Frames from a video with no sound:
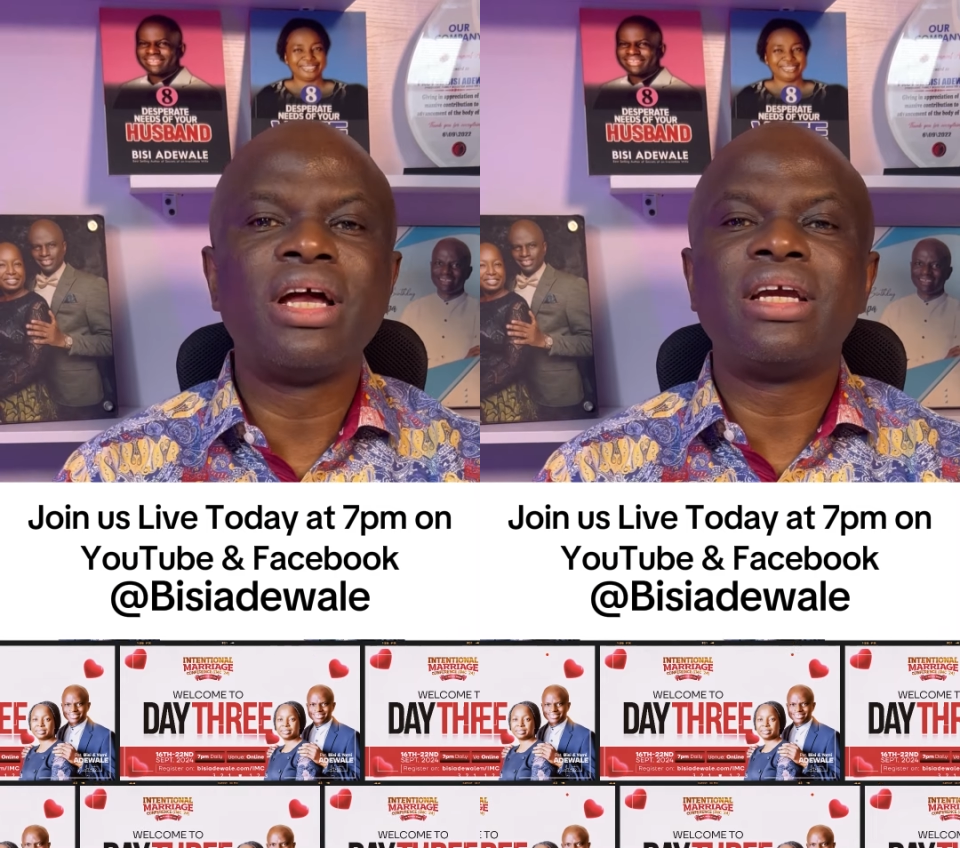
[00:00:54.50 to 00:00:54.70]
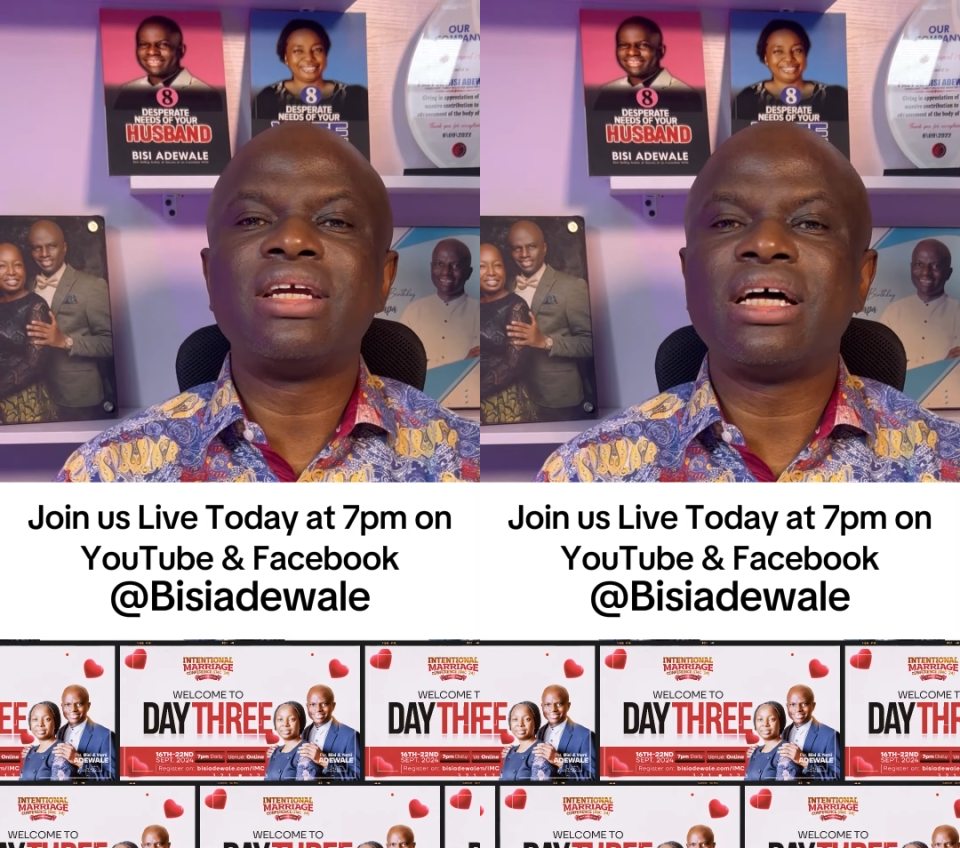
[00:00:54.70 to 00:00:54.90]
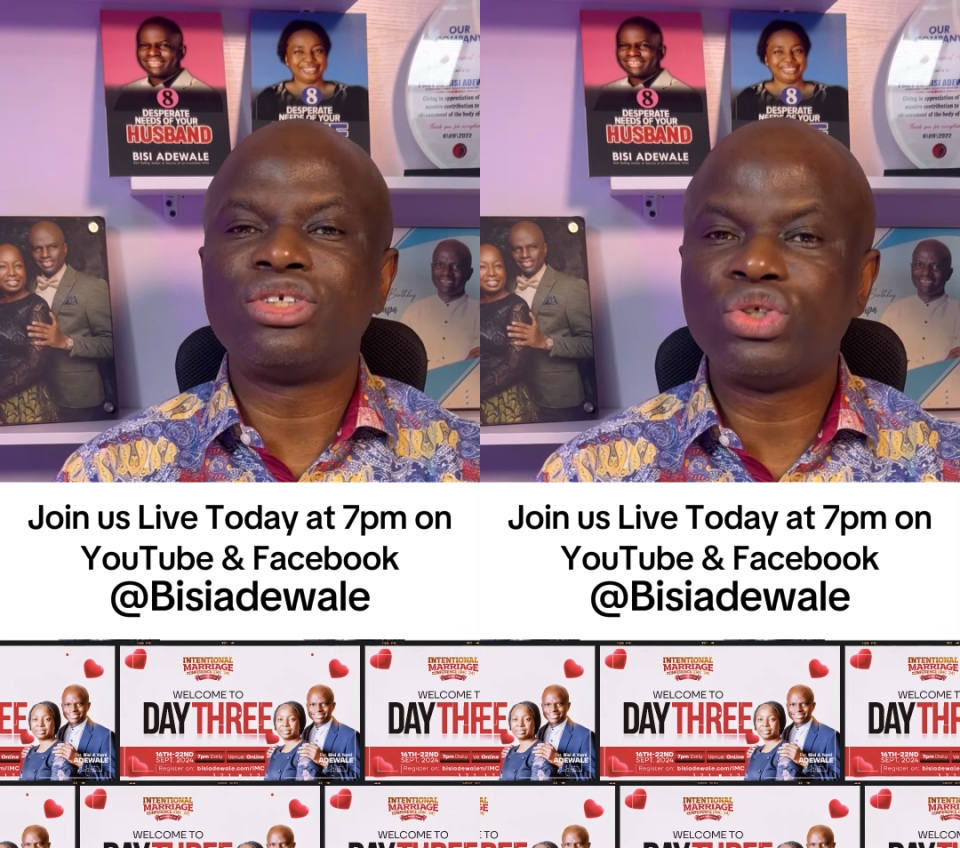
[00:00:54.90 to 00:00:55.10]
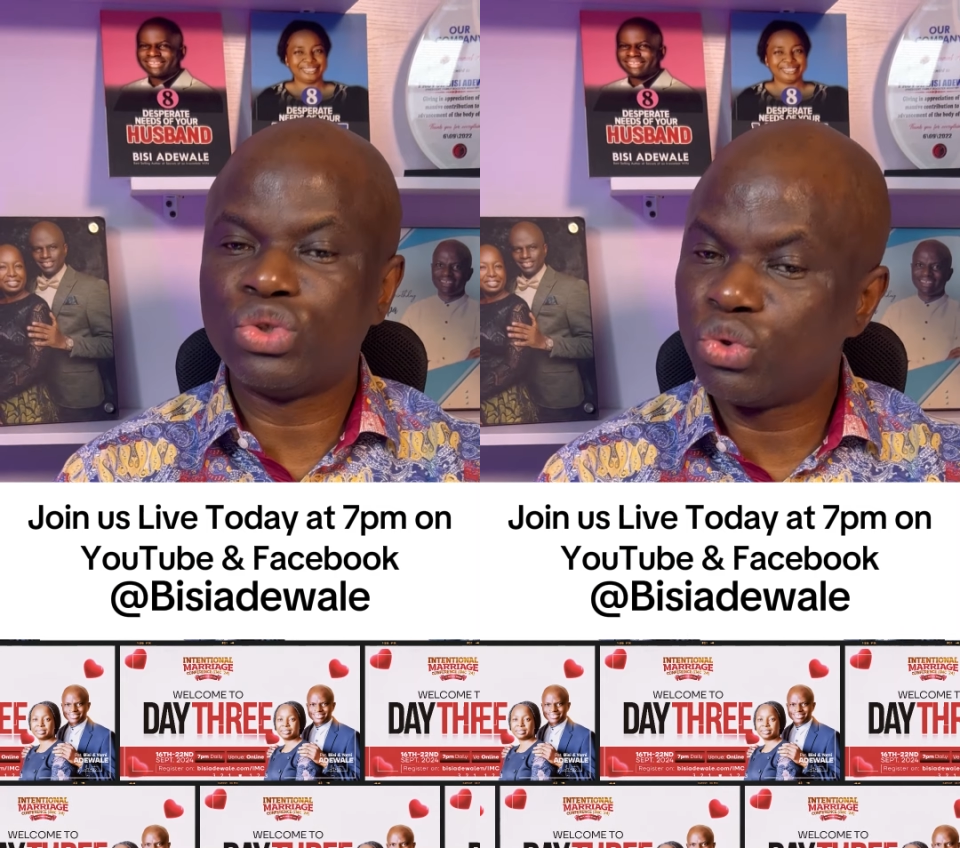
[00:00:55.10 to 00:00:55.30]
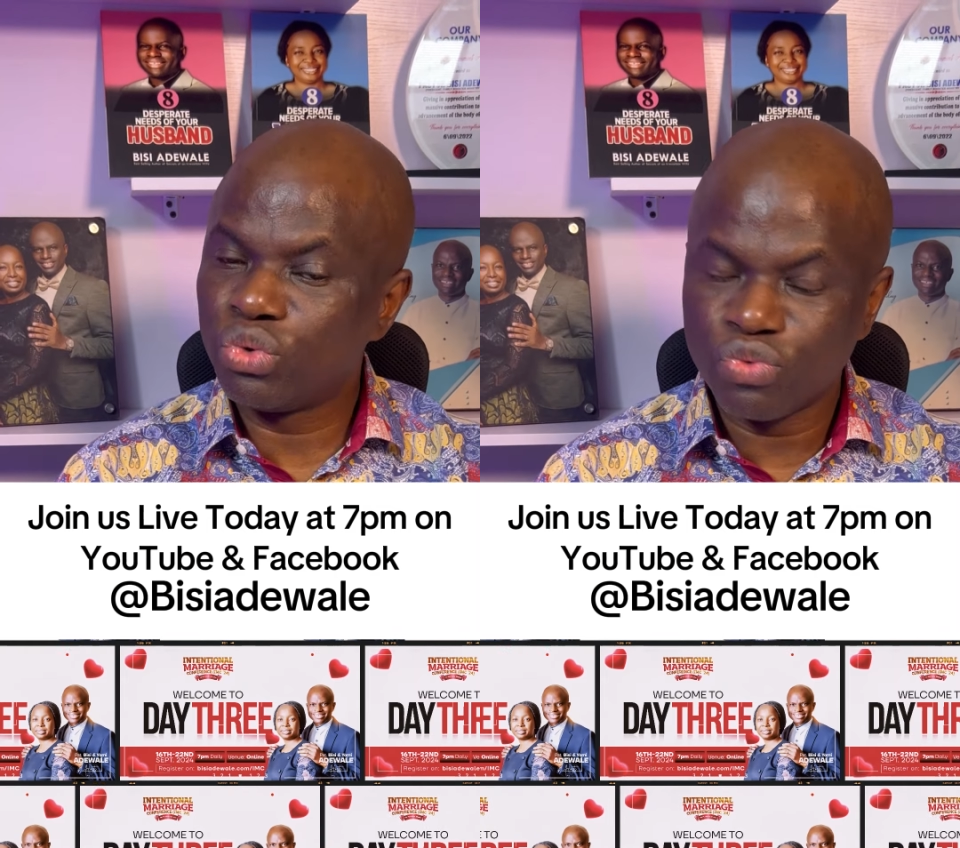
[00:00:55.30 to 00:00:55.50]
that
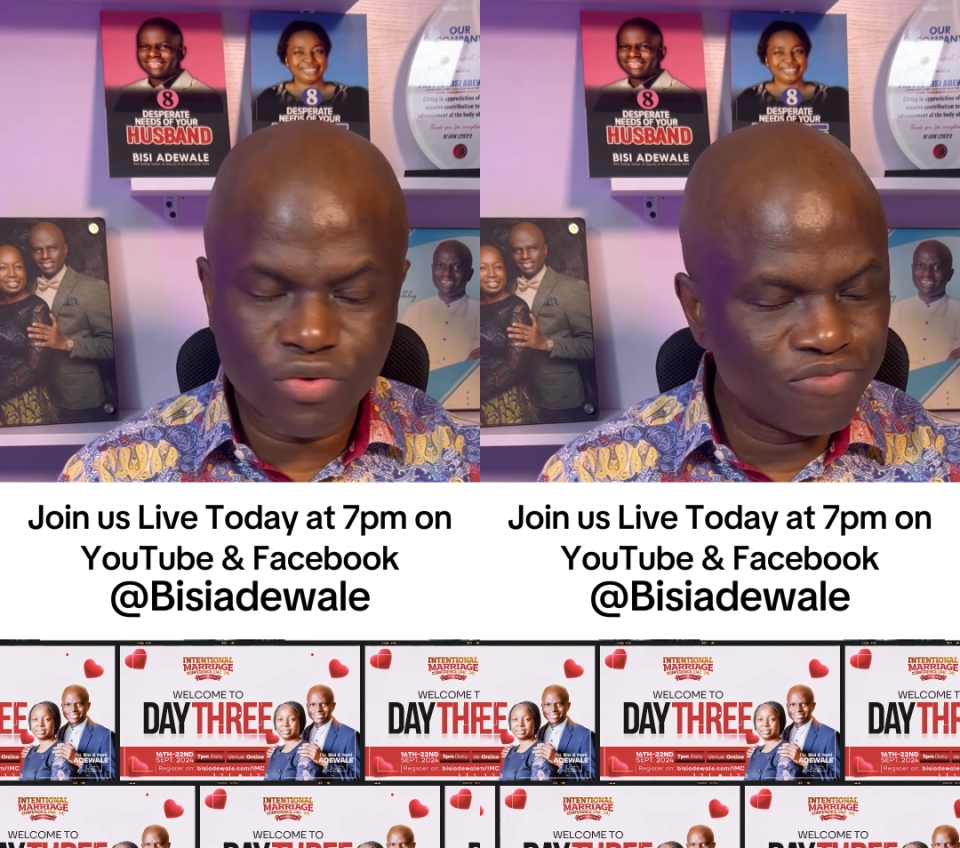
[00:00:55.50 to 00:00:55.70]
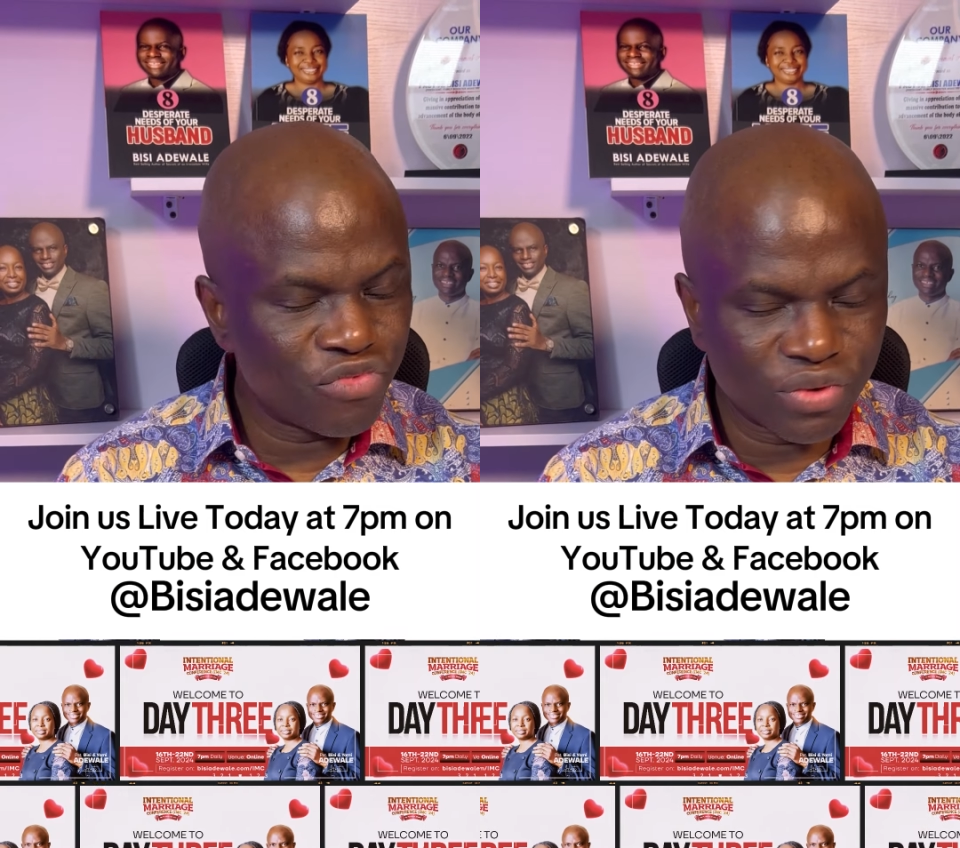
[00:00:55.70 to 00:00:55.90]
you won't